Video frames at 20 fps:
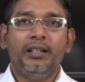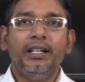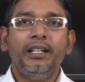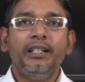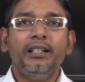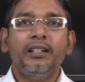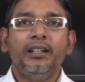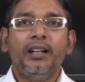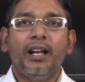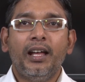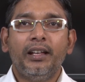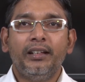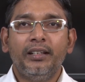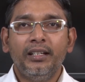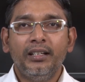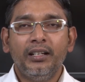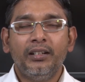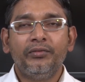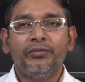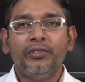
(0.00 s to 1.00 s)
right and
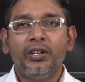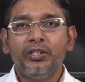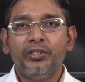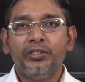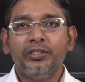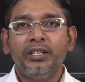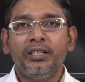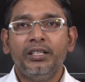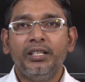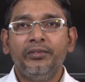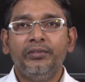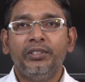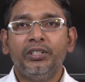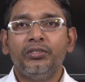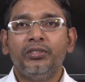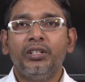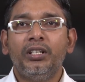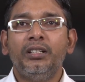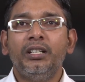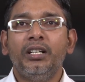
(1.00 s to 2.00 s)
then unfortunately we
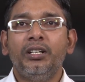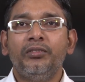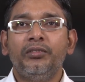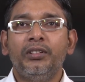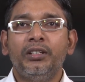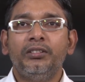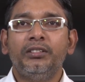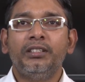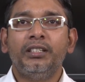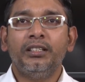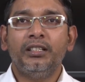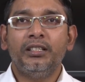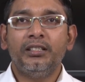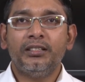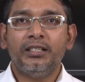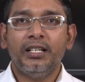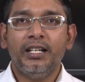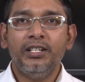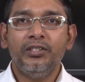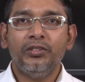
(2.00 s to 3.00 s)
do not have one
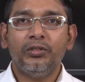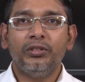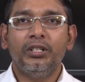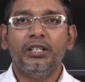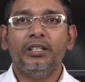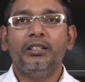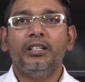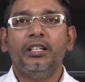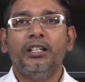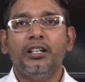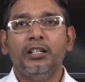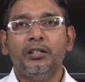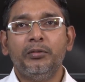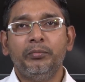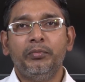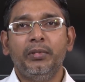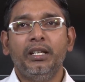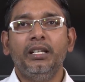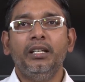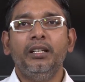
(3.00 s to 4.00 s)
single size so then there are
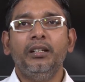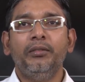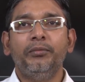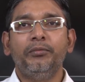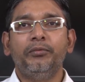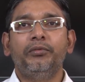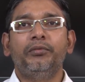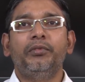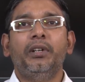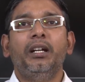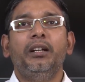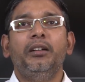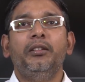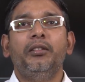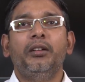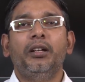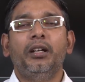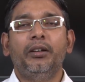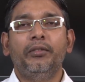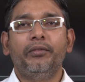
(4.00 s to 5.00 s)
many
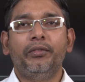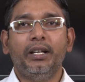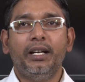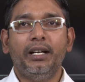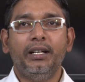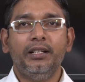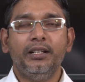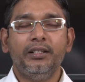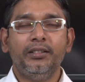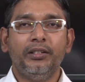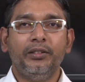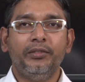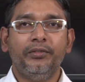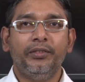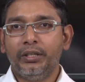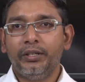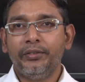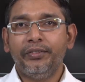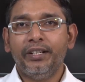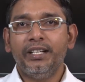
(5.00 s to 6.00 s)
wide uh, varieties
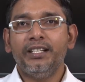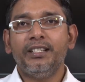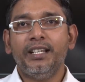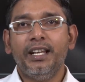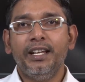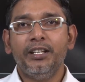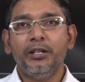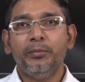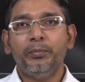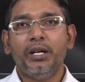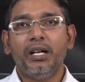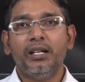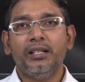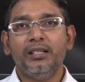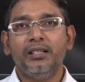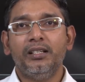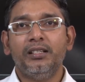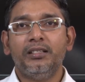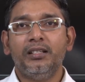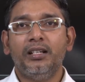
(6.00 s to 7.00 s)
of different size of
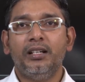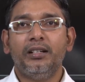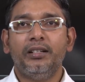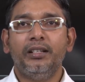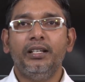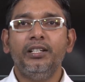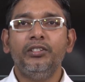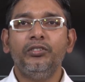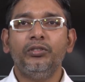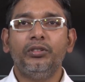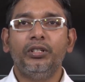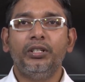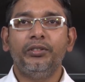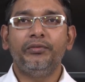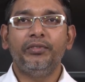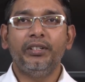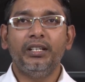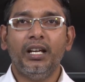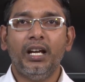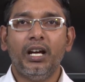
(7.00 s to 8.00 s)
particles are there so
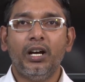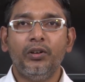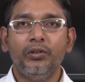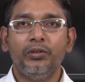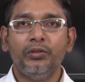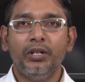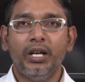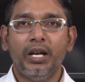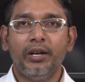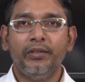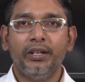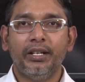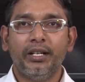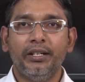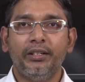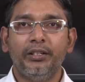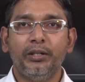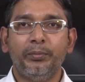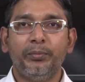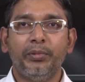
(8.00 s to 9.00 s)
then we have to have a
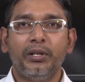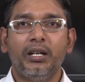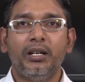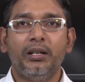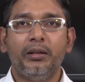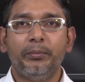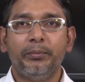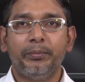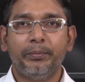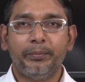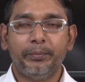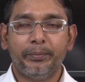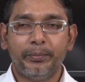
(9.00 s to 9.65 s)
kind of pro